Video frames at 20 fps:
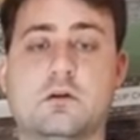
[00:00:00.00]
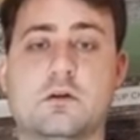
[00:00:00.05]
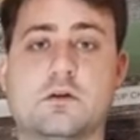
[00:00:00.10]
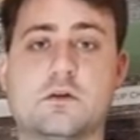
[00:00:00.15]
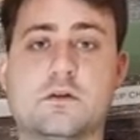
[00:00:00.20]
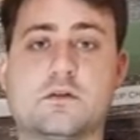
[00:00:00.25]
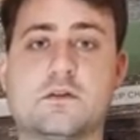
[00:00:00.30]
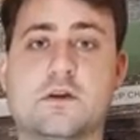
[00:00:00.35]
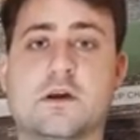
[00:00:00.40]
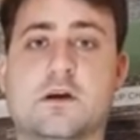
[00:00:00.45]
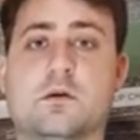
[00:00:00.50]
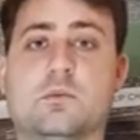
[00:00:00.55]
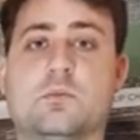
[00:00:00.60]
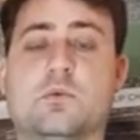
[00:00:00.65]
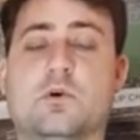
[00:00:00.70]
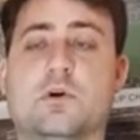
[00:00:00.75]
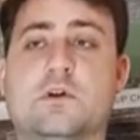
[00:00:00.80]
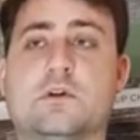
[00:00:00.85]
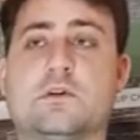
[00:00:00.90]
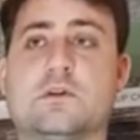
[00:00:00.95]
The second
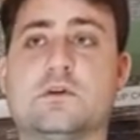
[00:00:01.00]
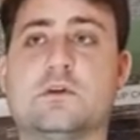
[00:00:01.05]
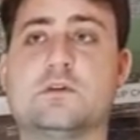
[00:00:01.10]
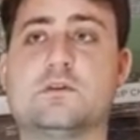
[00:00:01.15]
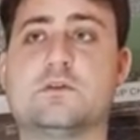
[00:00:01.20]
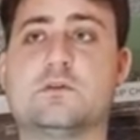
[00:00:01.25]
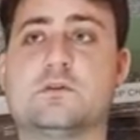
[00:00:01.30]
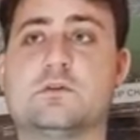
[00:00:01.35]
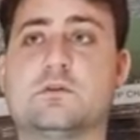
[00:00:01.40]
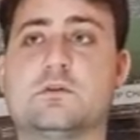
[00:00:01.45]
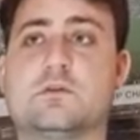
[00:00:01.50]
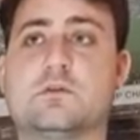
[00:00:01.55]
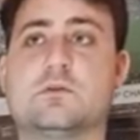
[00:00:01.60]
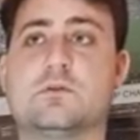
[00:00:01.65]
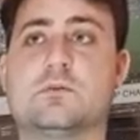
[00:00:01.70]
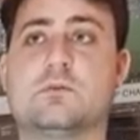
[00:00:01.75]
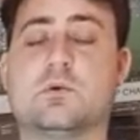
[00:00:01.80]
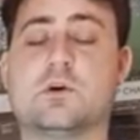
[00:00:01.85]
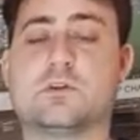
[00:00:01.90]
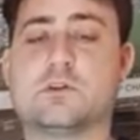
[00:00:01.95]
point is,
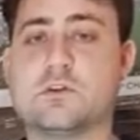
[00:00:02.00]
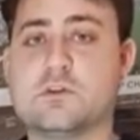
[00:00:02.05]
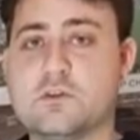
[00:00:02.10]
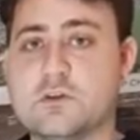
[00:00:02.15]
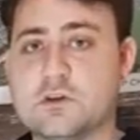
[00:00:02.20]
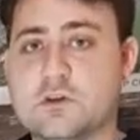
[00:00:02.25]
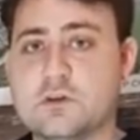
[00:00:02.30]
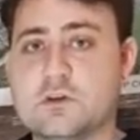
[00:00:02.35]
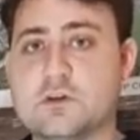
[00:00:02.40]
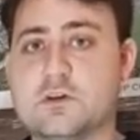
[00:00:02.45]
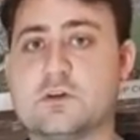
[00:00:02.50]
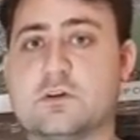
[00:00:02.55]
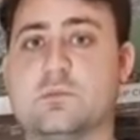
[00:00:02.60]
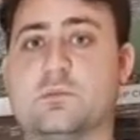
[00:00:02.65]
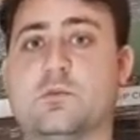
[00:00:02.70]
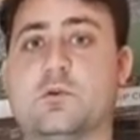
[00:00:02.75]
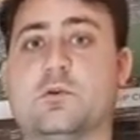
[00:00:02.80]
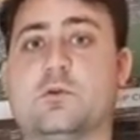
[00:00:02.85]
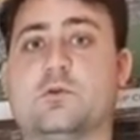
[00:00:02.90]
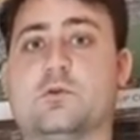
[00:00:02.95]
what do you think you need to
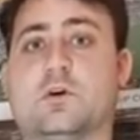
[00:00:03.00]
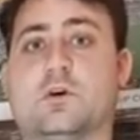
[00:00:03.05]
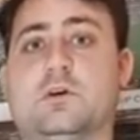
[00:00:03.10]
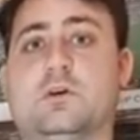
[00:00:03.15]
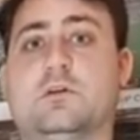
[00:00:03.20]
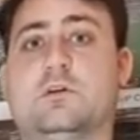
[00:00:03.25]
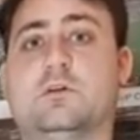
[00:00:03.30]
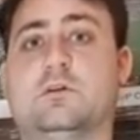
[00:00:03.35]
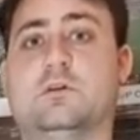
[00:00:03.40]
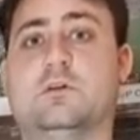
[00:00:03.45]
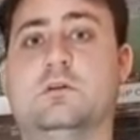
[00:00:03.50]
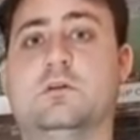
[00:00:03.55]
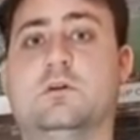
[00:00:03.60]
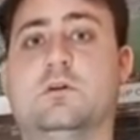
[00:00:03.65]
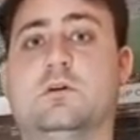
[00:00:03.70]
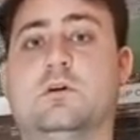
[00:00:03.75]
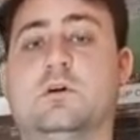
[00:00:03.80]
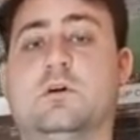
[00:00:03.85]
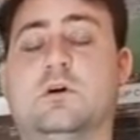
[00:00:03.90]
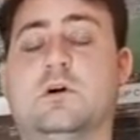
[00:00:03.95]
improve on?
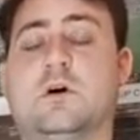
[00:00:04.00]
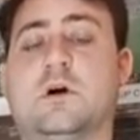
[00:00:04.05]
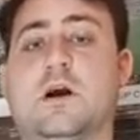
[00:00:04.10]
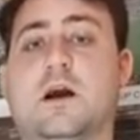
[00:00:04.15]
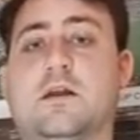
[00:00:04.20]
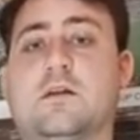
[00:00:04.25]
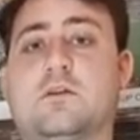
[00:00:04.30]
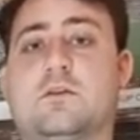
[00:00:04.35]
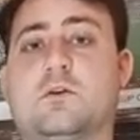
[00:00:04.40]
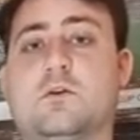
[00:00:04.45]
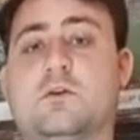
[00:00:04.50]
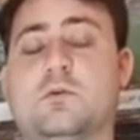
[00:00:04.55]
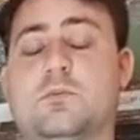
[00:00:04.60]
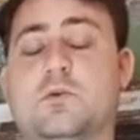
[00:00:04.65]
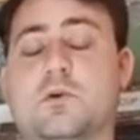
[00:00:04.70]
And the third